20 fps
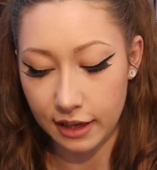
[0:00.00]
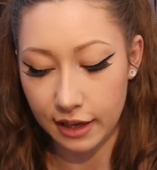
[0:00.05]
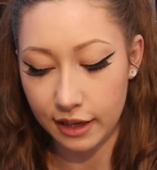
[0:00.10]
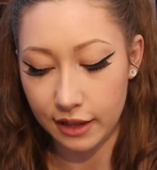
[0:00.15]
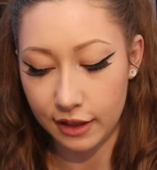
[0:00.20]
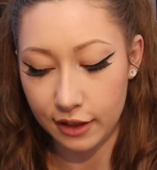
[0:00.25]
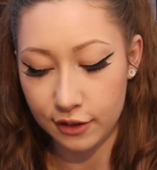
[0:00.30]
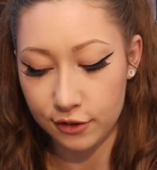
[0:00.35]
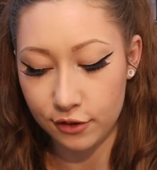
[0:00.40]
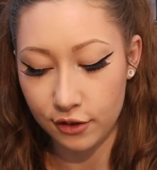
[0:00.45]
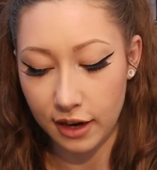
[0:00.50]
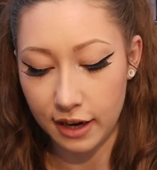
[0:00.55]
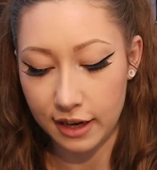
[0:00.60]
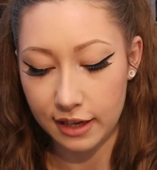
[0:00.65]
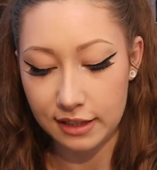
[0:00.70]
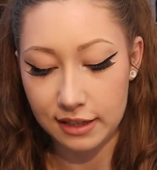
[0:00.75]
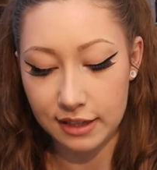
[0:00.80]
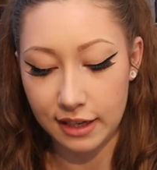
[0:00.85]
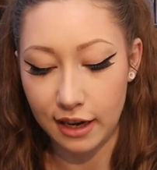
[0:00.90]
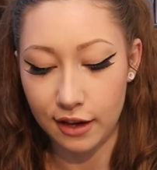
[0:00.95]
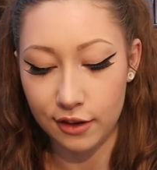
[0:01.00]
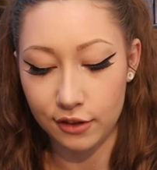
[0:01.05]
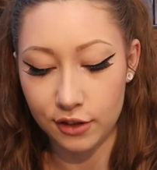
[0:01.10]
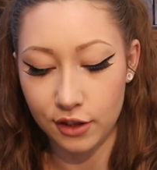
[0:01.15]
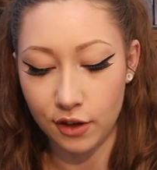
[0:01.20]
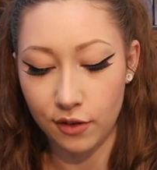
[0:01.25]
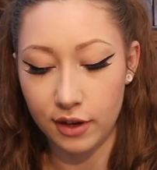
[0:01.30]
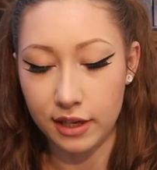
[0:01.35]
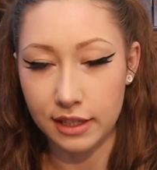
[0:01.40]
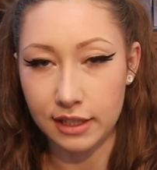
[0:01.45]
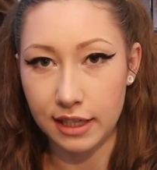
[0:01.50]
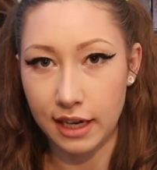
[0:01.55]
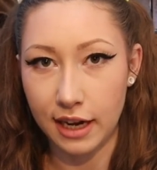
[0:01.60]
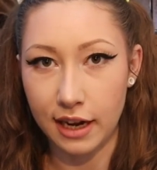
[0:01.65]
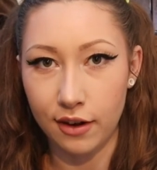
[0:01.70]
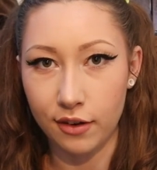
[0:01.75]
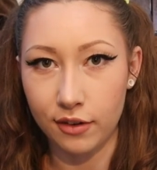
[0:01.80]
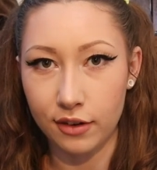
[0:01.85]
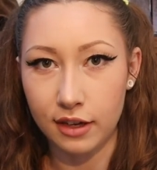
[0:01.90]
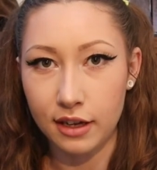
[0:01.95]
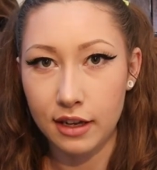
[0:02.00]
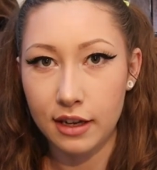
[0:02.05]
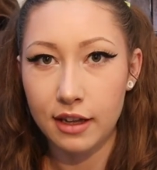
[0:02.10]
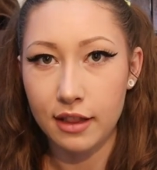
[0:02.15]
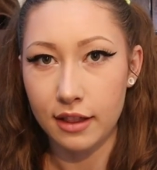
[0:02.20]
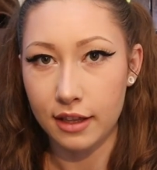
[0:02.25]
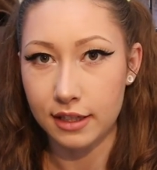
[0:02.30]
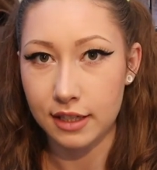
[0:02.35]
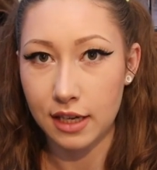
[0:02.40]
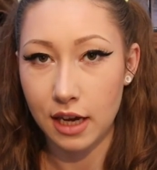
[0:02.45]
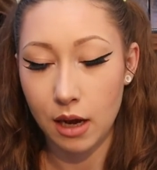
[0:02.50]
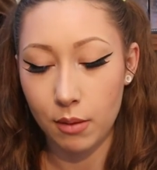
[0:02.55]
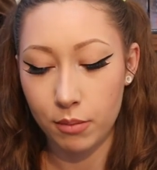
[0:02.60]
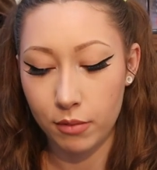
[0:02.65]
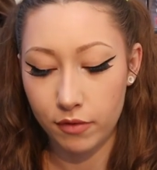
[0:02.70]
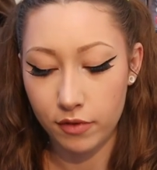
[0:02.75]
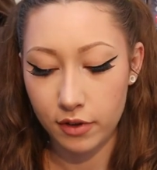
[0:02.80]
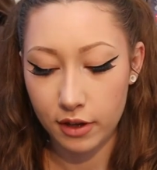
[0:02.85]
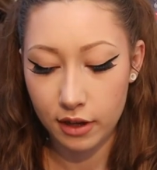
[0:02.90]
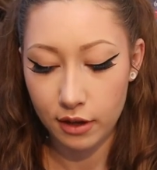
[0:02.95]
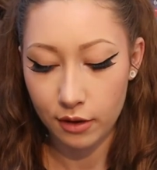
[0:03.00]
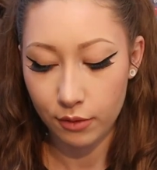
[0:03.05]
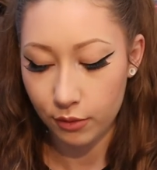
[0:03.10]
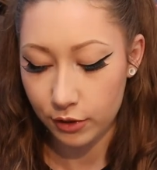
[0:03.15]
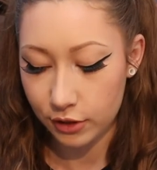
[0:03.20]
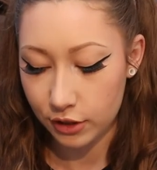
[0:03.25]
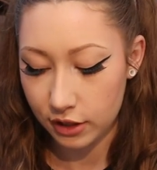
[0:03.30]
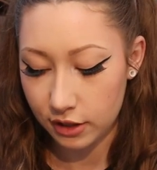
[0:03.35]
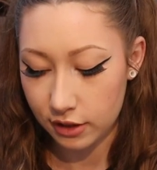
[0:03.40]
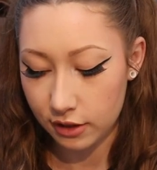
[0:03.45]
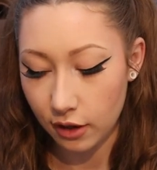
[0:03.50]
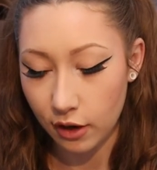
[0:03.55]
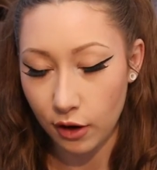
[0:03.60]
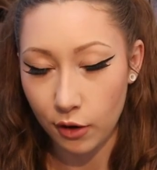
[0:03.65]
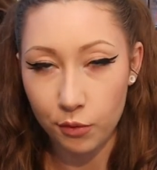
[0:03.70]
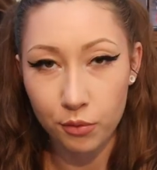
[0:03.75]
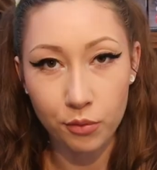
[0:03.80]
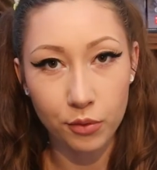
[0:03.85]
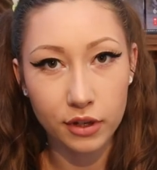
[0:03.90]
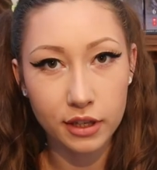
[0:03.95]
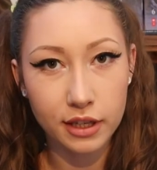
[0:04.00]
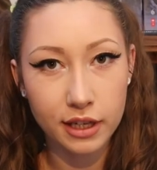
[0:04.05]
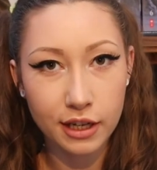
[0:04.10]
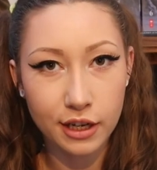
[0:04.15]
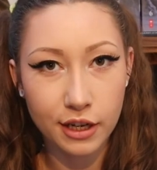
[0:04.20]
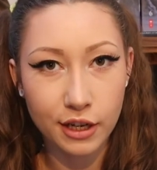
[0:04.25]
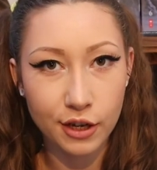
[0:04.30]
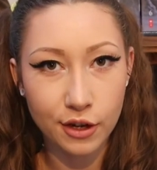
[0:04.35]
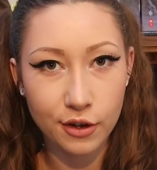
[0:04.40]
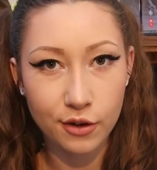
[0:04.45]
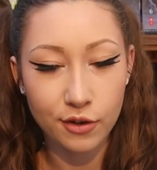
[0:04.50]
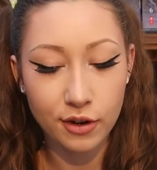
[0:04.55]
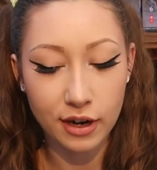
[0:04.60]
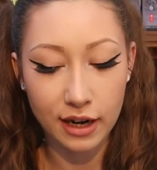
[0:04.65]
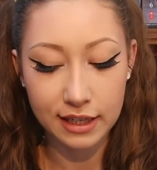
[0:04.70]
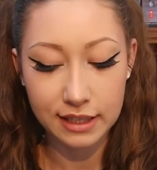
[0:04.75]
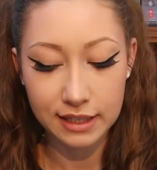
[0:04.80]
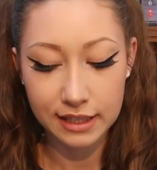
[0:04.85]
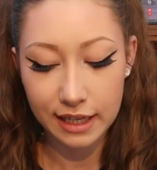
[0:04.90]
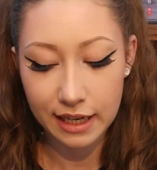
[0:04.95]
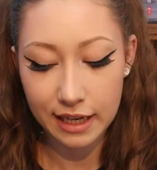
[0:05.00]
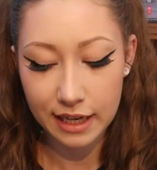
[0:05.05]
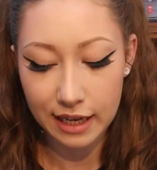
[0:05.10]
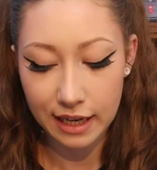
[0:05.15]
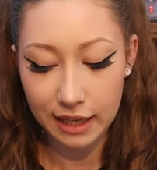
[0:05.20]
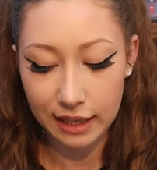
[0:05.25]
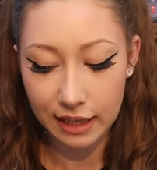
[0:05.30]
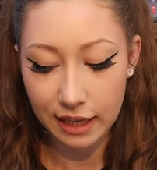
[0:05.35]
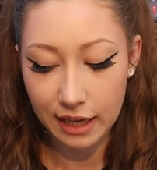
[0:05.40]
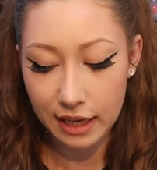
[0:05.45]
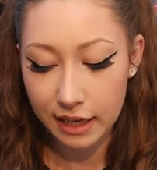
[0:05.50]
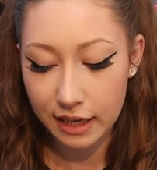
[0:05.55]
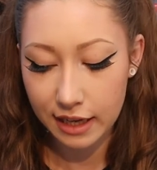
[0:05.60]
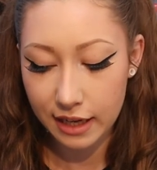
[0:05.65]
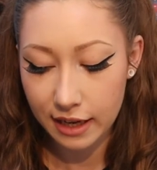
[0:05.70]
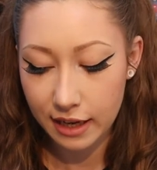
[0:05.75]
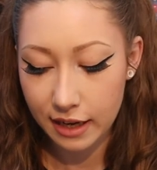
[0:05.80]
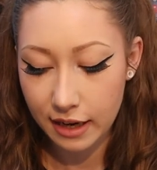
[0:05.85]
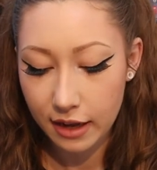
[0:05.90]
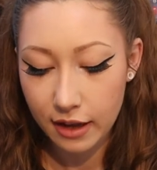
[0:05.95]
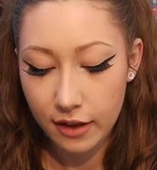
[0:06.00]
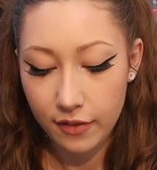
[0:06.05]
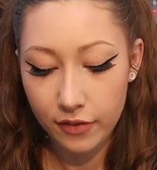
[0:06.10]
like the dragon scales going down the top of it, which is a really cute idea. I like it.